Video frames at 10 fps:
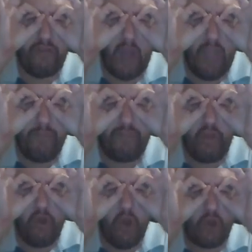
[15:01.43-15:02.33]
time to
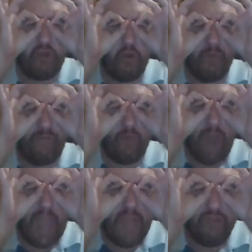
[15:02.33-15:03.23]
hook your
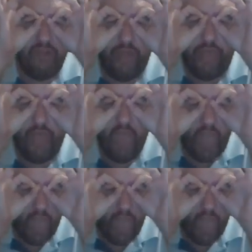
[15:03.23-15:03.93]
friends.